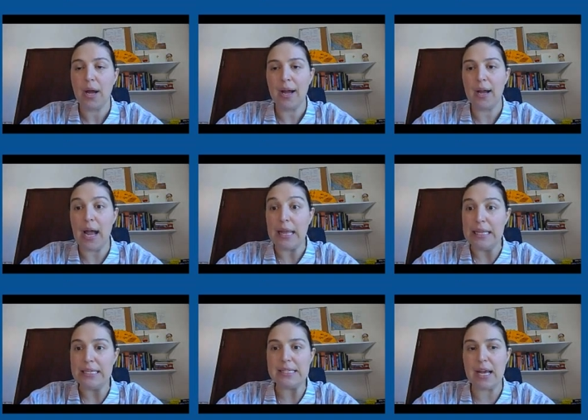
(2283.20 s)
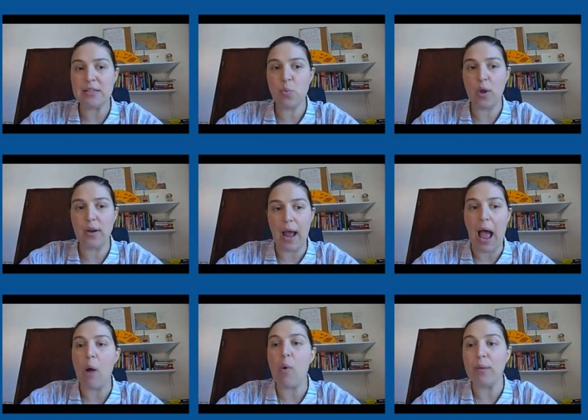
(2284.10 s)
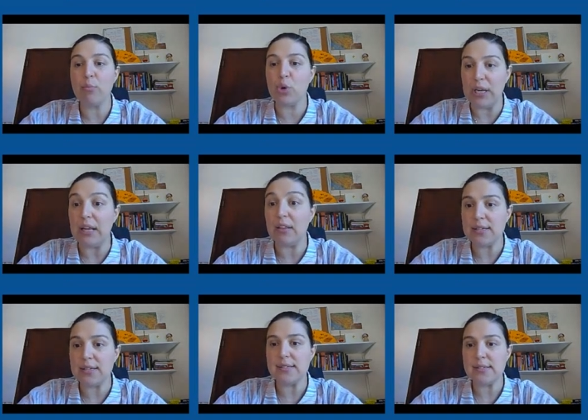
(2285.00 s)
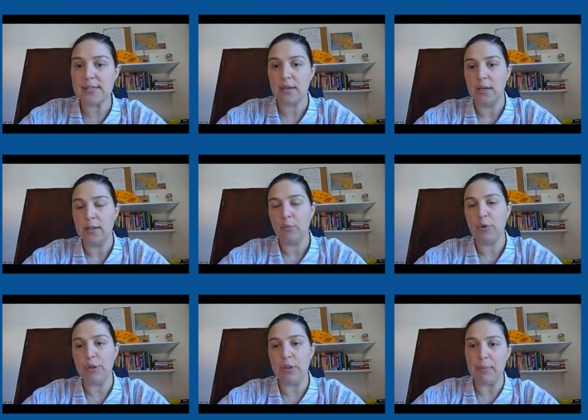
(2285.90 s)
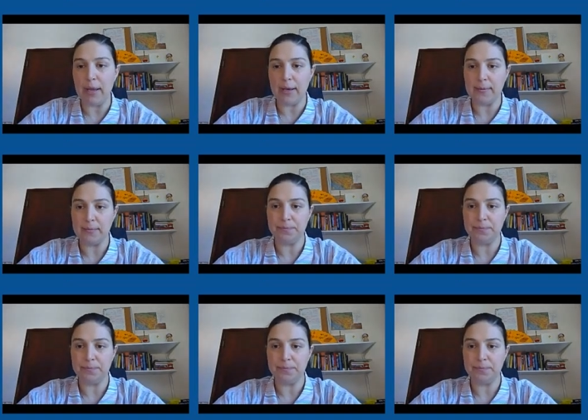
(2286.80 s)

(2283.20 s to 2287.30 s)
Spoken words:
At least that's how I'm reading this. What do you think, Mike?